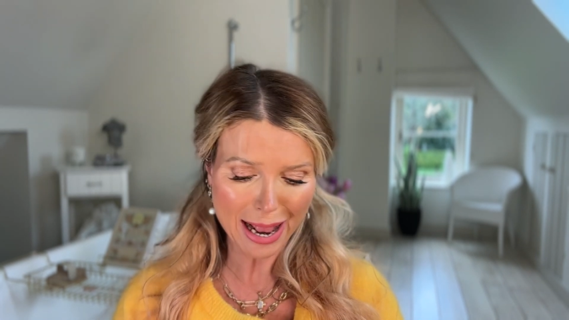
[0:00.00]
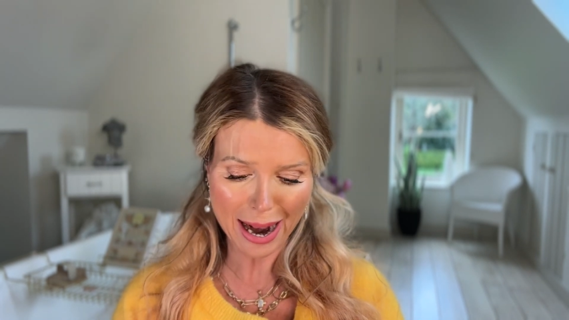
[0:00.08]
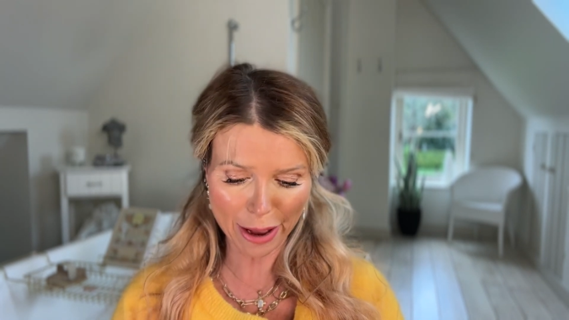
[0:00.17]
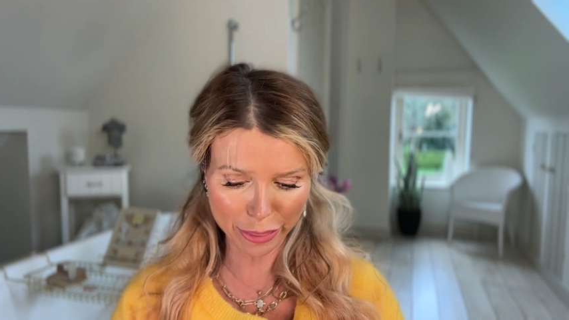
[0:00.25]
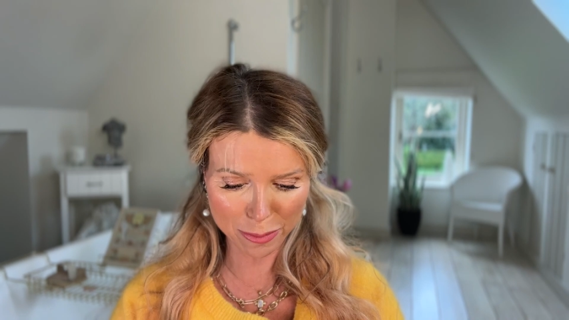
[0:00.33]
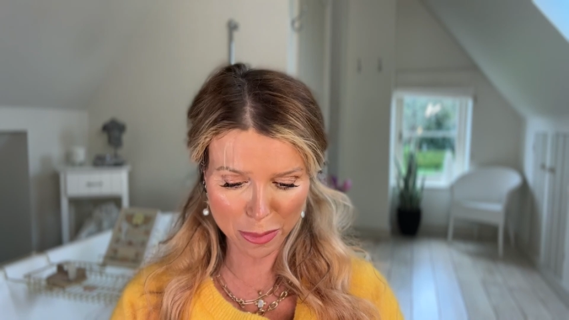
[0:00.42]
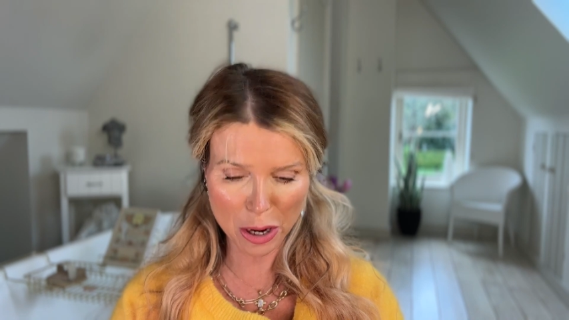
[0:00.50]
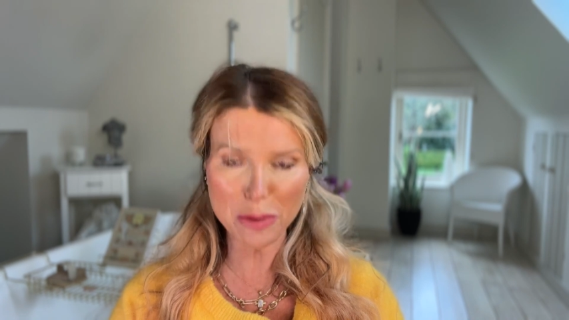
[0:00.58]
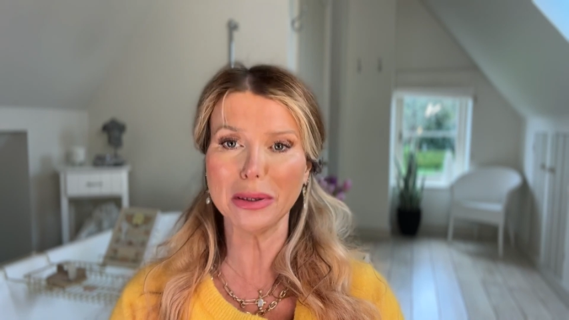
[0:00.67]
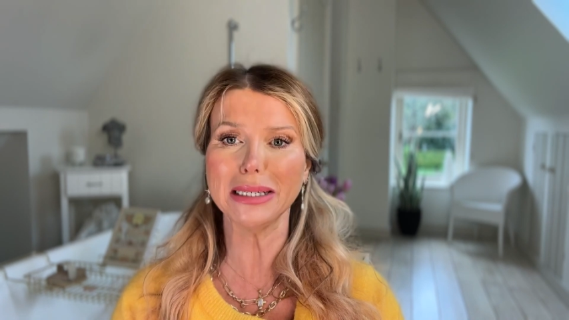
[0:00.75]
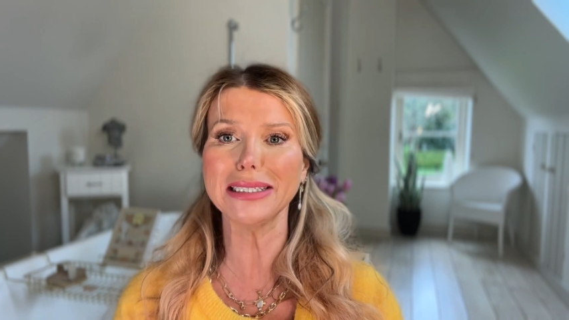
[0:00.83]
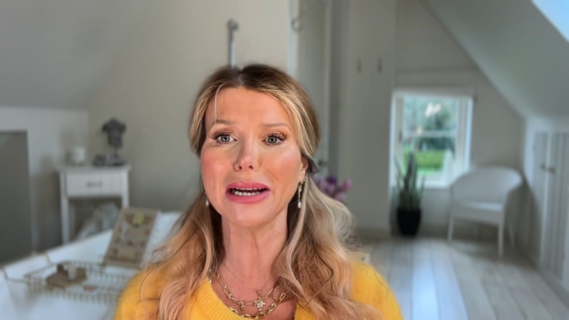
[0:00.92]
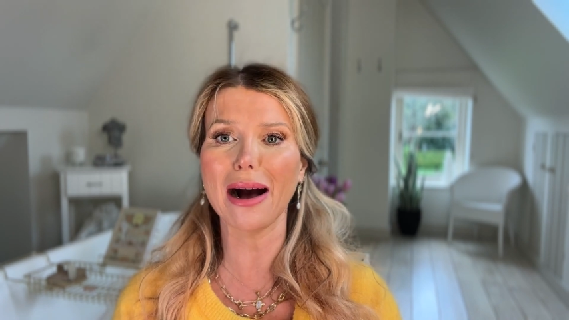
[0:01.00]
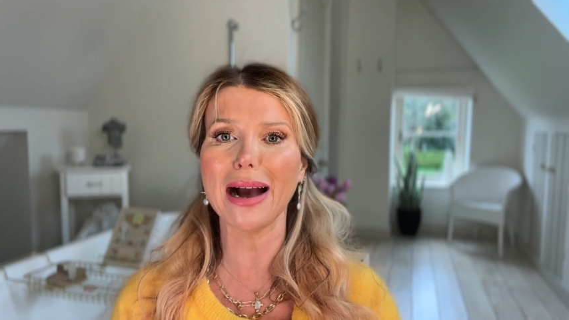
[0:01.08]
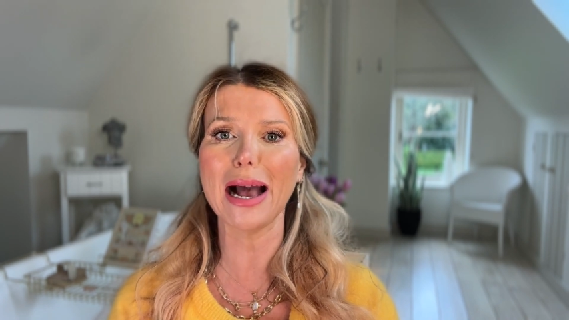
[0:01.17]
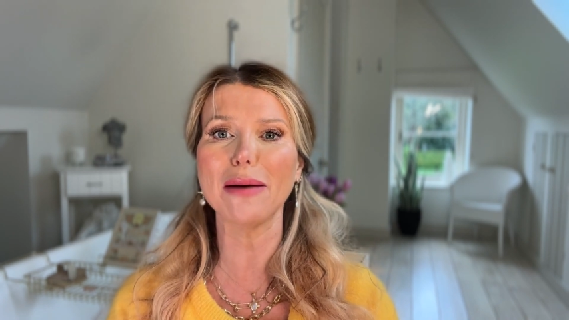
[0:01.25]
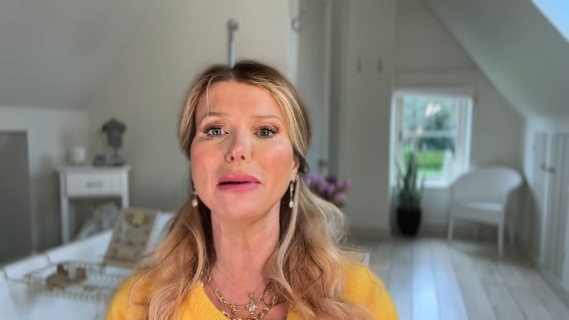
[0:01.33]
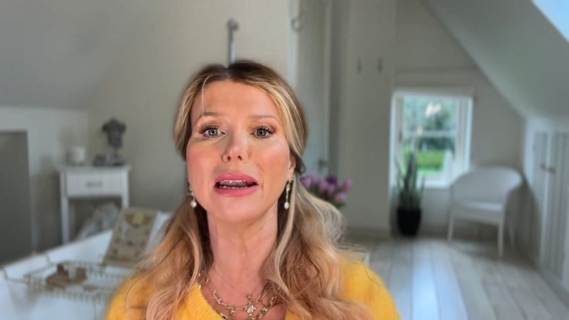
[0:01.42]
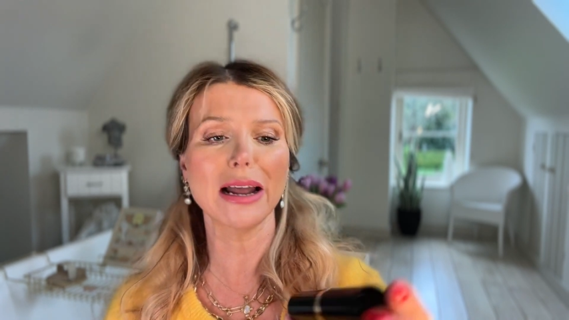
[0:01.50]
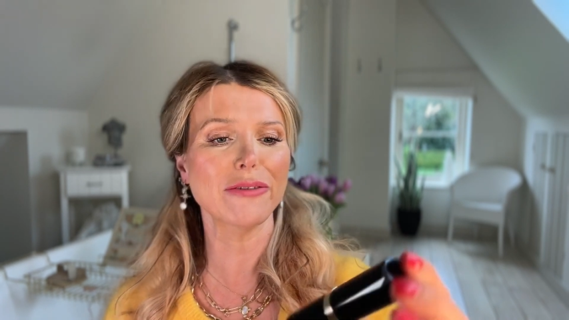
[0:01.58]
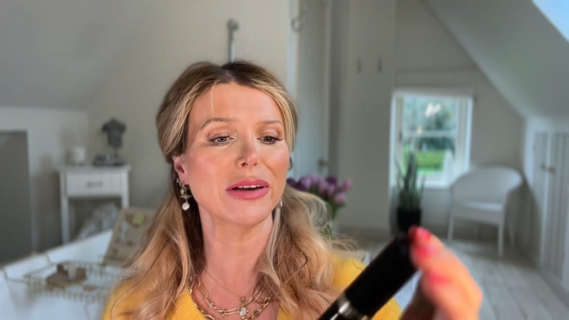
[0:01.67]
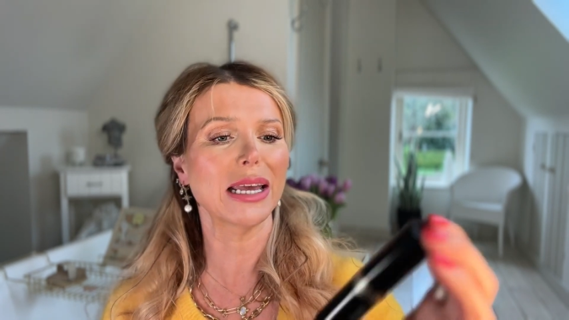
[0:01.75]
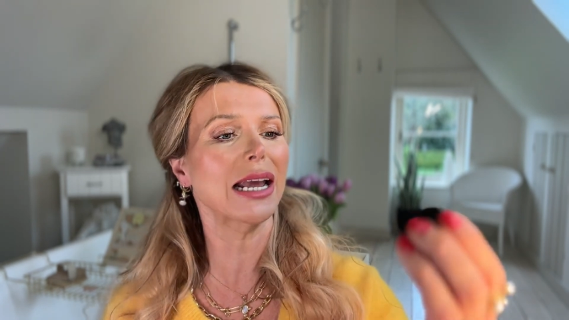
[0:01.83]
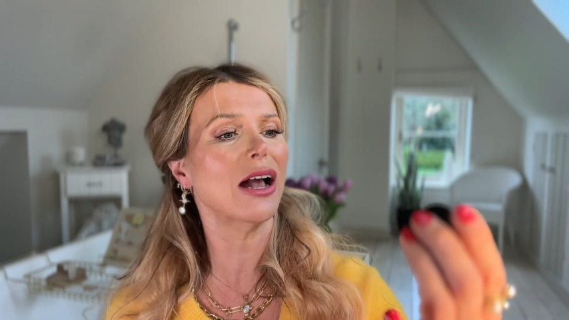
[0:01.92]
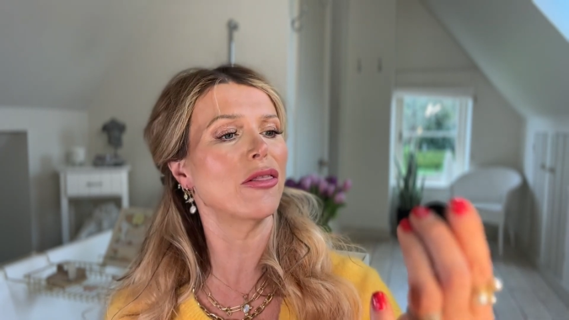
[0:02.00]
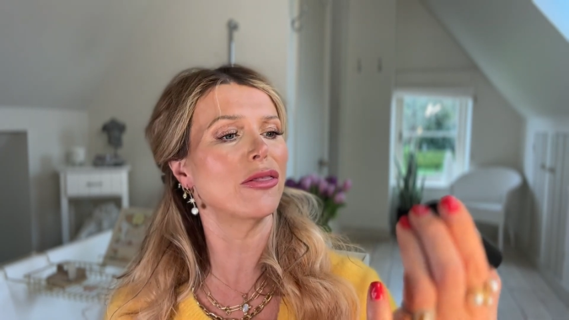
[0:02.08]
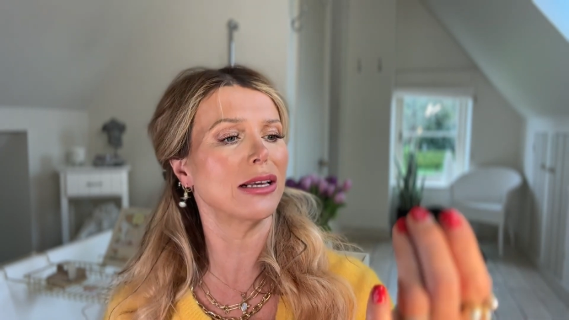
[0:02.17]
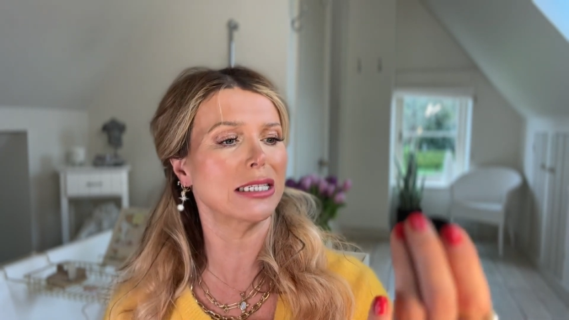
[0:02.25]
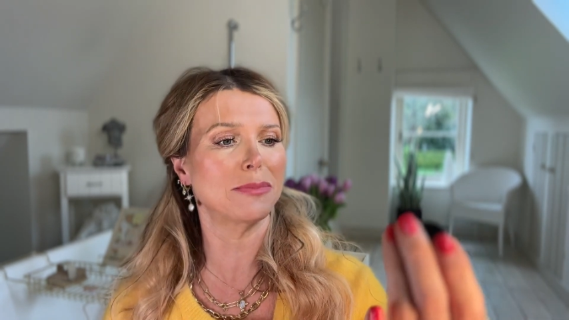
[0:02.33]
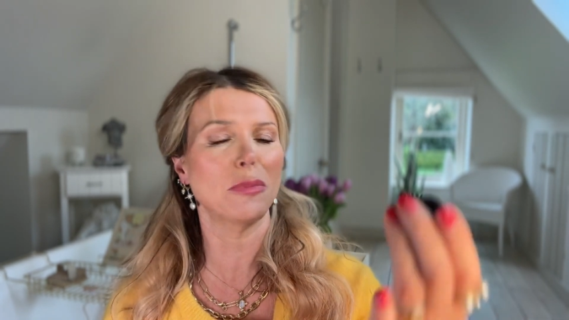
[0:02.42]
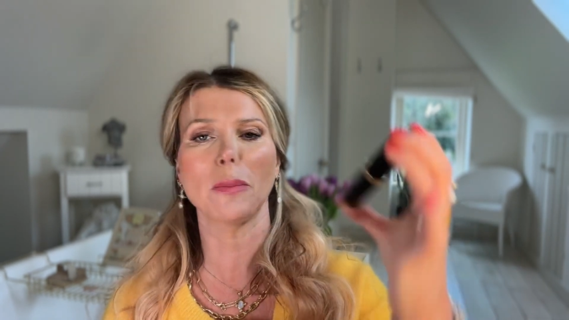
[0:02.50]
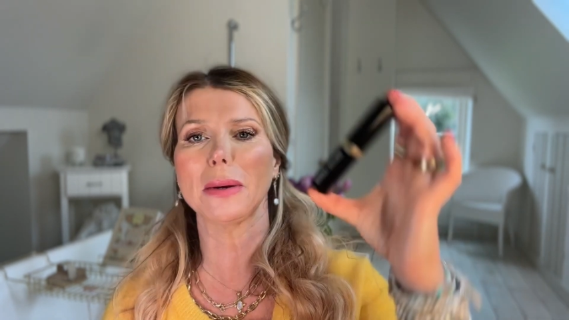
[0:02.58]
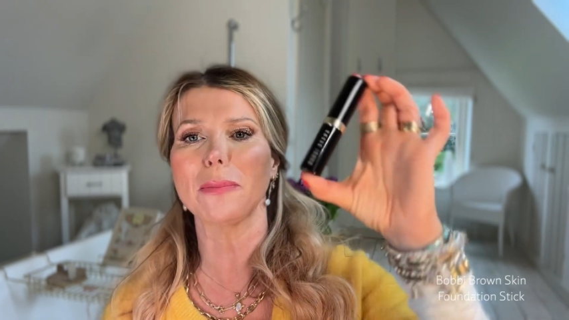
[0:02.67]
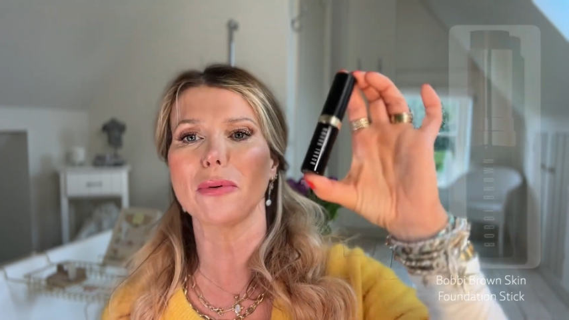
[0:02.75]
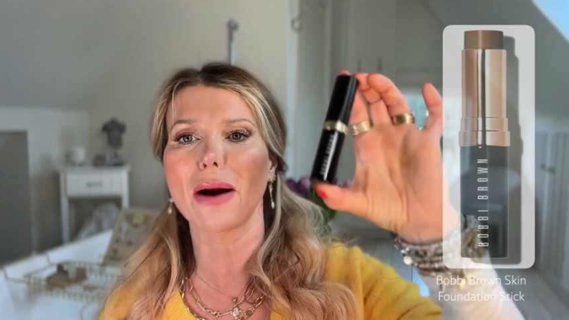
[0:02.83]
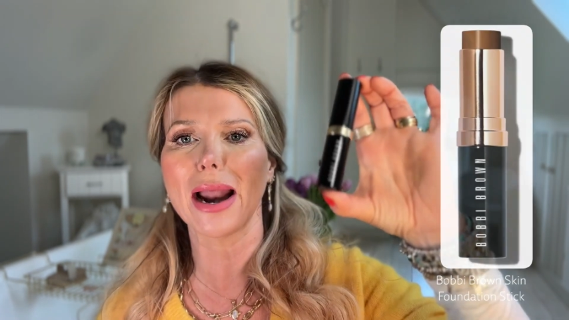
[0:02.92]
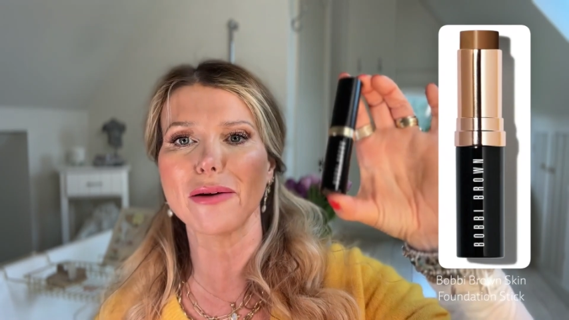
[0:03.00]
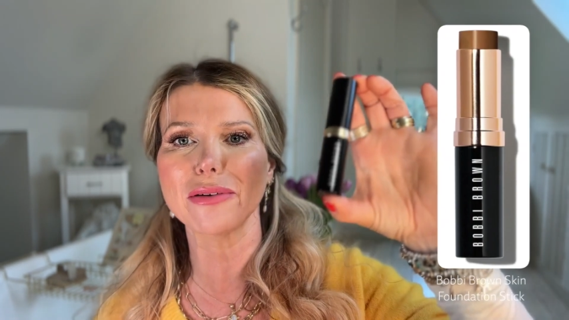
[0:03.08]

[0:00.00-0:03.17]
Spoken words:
At the moment, I am loving this Bobbi Brown